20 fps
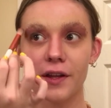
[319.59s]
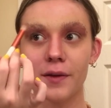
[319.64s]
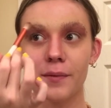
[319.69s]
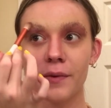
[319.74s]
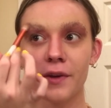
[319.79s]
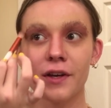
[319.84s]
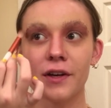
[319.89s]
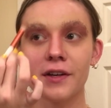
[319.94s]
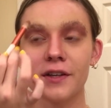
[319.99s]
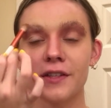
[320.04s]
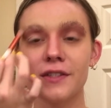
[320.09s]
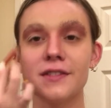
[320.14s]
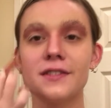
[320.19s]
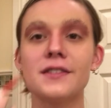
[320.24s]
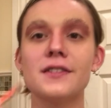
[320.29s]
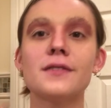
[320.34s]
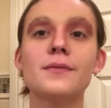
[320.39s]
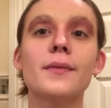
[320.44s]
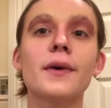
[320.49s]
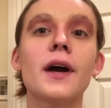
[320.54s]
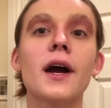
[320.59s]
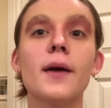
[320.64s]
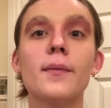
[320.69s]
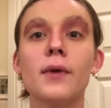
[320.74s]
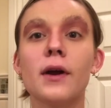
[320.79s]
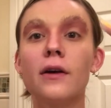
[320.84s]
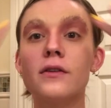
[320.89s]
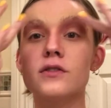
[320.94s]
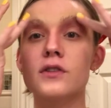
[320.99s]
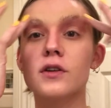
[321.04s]
because my
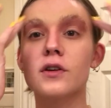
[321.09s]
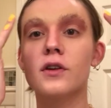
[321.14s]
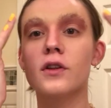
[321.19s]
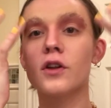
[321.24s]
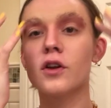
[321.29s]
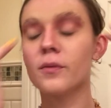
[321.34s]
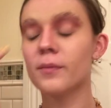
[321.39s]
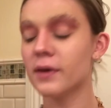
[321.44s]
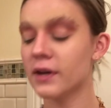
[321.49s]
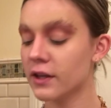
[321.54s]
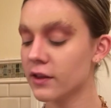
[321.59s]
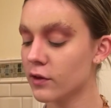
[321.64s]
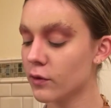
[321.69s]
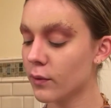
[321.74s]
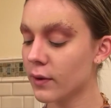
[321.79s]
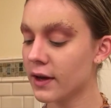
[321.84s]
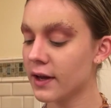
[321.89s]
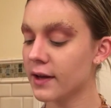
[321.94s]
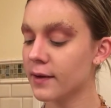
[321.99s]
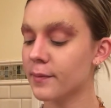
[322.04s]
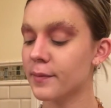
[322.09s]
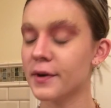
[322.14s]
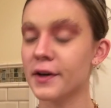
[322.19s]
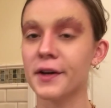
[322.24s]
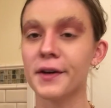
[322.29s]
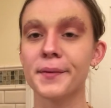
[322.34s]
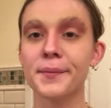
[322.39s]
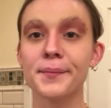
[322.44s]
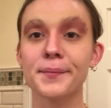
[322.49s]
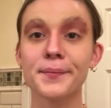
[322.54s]
eyebrows are a little bit in the way,
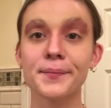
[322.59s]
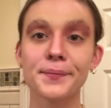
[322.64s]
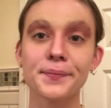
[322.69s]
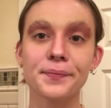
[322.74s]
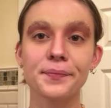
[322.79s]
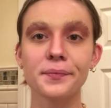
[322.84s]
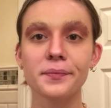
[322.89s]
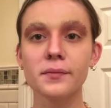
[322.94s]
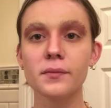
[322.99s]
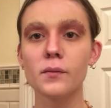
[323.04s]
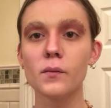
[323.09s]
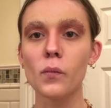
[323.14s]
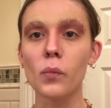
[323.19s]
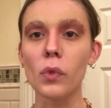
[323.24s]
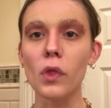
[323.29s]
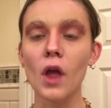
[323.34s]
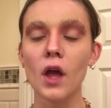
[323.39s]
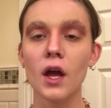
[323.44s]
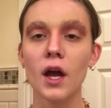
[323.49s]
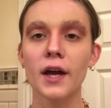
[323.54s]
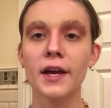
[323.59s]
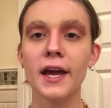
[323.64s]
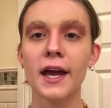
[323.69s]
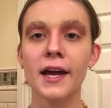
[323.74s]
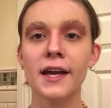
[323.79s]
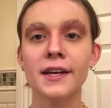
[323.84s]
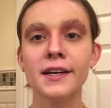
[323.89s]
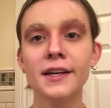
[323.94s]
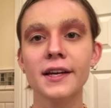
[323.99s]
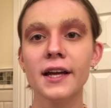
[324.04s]
but
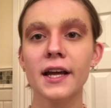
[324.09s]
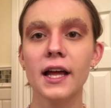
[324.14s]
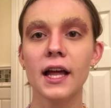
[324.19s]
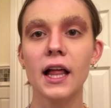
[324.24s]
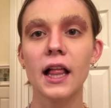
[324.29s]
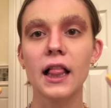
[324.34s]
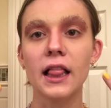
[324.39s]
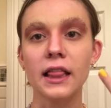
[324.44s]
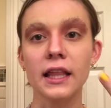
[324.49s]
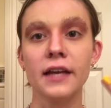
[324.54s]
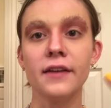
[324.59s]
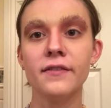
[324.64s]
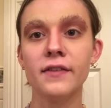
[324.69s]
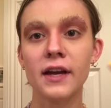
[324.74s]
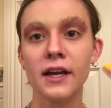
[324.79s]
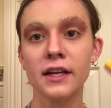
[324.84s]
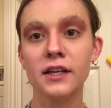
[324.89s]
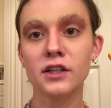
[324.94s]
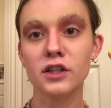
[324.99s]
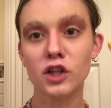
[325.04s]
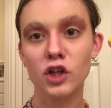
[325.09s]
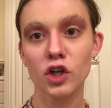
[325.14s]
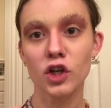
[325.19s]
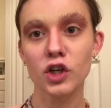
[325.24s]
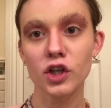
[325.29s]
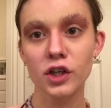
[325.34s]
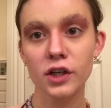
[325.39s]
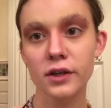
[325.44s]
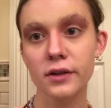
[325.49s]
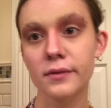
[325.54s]
again, live and
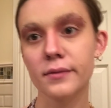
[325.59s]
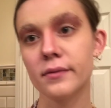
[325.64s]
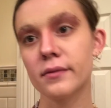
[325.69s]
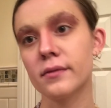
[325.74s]
learn.